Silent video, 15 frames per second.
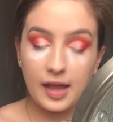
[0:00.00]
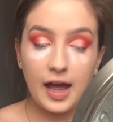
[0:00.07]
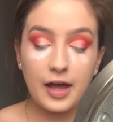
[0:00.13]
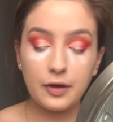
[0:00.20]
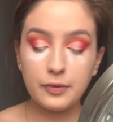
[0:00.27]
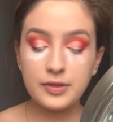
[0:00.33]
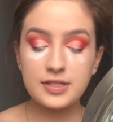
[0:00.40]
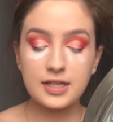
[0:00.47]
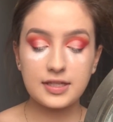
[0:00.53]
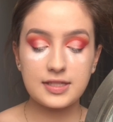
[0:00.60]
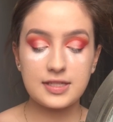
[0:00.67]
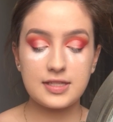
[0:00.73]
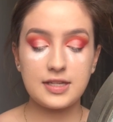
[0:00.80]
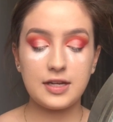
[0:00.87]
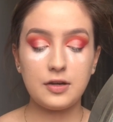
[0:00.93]
I always like
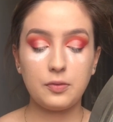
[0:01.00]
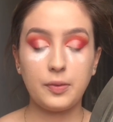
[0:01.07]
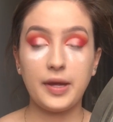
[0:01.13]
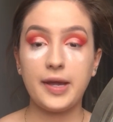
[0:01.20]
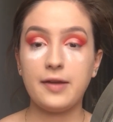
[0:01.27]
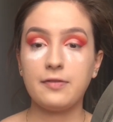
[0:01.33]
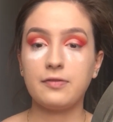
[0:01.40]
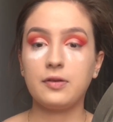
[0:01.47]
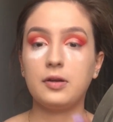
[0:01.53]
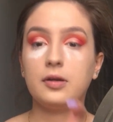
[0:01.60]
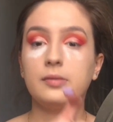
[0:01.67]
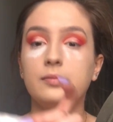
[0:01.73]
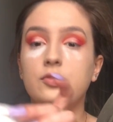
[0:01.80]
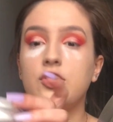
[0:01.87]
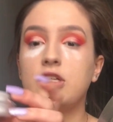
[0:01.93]
to stay away
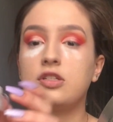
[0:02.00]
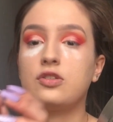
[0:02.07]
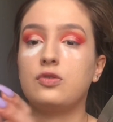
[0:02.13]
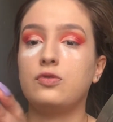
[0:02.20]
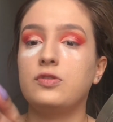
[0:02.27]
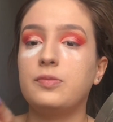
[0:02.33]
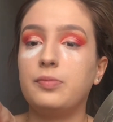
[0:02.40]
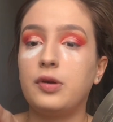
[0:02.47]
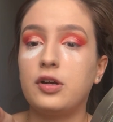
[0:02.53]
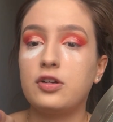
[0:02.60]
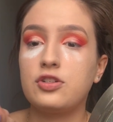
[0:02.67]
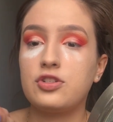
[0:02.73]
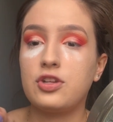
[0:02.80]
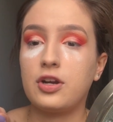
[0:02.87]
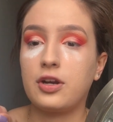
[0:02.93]
from translucent
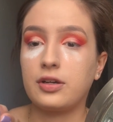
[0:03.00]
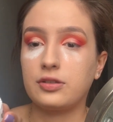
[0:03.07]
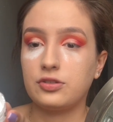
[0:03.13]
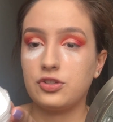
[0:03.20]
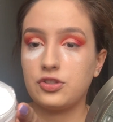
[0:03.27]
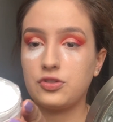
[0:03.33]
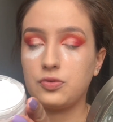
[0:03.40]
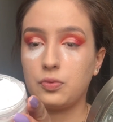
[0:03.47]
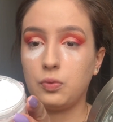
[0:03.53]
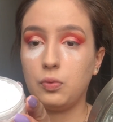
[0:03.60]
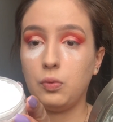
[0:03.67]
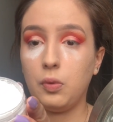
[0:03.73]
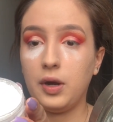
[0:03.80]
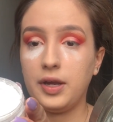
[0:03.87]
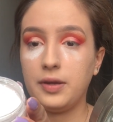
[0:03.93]
powders that are just
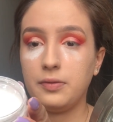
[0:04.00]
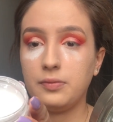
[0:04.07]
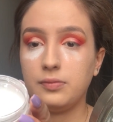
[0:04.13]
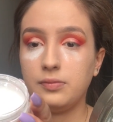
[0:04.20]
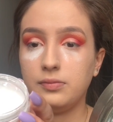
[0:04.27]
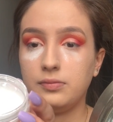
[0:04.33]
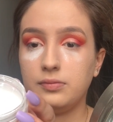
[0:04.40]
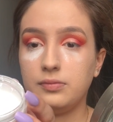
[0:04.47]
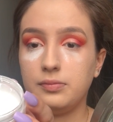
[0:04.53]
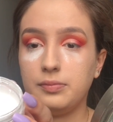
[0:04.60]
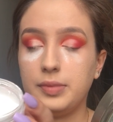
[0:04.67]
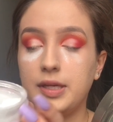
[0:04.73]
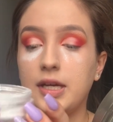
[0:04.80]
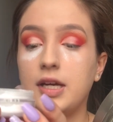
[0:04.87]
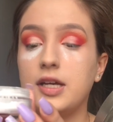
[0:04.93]
white,
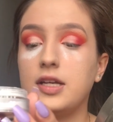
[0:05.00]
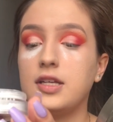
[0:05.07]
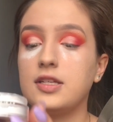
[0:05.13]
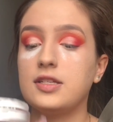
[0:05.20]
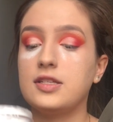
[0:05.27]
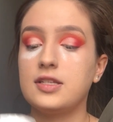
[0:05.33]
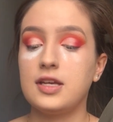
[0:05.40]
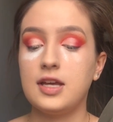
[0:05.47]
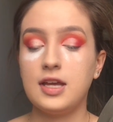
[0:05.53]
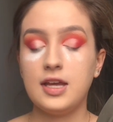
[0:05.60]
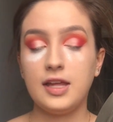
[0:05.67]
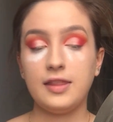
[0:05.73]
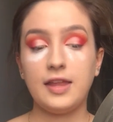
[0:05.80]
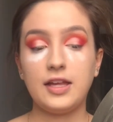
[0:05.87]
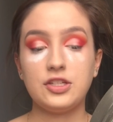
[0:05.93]
because
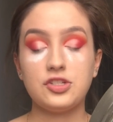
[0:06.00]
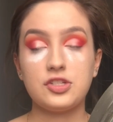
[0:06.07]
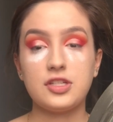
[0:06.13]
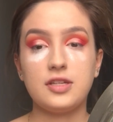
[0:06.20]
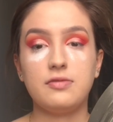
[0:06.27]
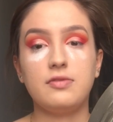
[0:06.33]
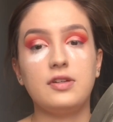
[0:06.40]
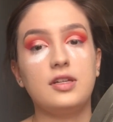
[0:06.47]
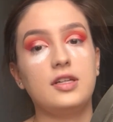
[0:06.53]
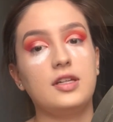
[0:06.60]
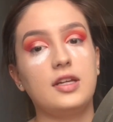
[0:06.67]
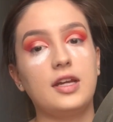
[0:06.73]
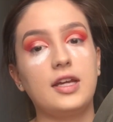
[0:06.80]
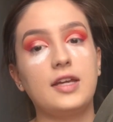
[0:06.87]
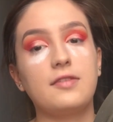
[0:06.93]
that just
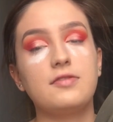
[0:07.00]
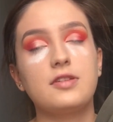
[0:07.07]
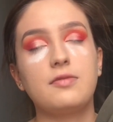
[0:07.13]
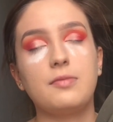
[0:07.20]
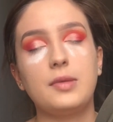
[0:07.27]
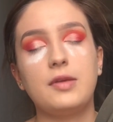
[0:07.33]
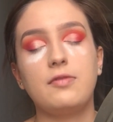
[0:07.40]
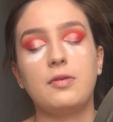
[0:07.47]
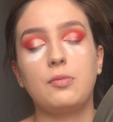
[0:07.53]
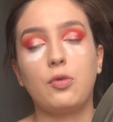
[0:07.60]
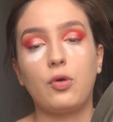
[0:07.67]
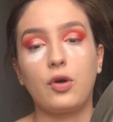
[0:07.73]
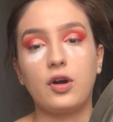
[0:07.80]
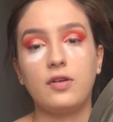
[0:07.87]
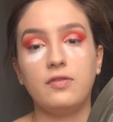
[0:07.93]
even gives them even
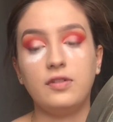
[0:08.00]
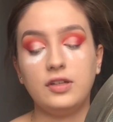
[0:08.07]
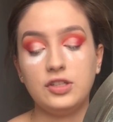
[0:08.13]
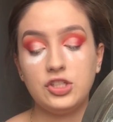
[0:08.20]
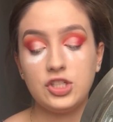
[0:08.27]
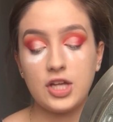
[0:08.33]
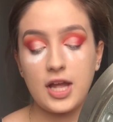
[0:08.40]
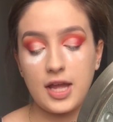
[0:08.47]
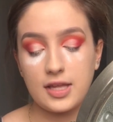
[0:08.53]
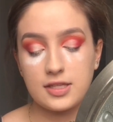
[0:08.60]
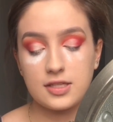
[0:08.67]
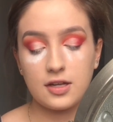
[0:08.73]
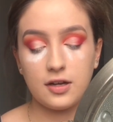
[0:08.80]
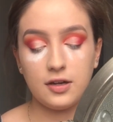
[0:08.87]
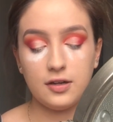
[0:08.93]
more of a
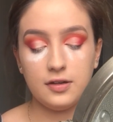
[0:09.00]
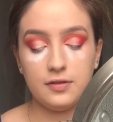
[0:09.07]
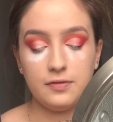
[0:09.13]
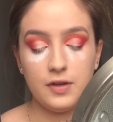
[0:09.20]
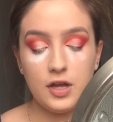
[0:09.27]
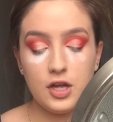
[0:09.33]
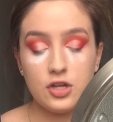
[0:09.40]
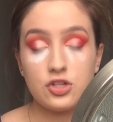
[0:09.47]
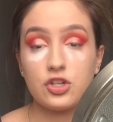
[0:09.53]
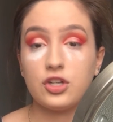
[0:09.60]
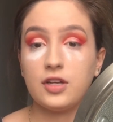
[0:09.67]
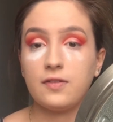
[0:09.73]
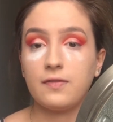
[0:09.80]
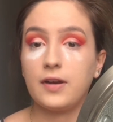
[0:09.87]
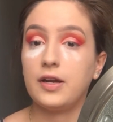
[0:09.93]
chance of
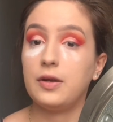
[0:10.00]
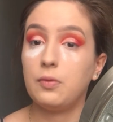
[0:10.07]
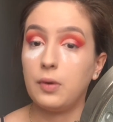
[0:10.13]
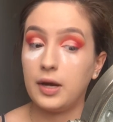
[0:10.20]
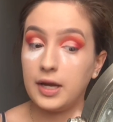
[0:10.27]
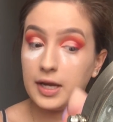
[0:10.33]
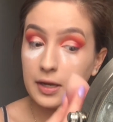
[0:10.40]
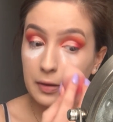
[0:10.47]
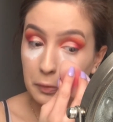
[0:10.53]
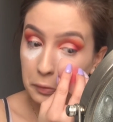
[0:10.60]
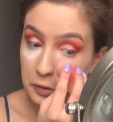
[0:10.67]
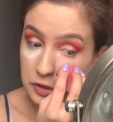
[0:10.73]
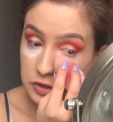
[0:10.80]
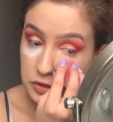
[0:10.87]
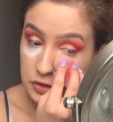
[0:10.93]
turning very white
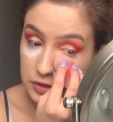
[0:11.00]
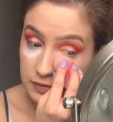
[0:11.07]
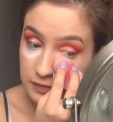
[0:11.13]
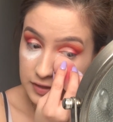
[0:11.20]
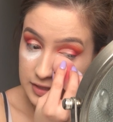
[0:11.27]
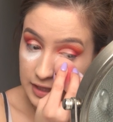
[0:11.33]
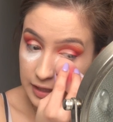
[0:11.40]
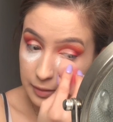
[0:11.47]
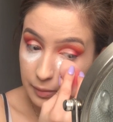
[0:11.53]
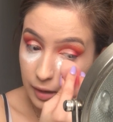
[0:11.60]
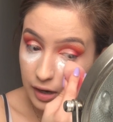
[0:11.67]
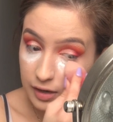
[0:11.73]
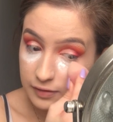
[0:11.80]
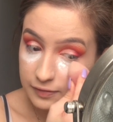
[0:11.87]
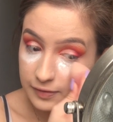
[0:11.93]
once you even take them
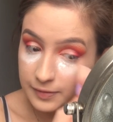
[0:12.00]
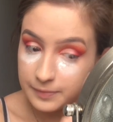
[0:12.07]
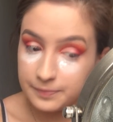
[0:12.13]
off.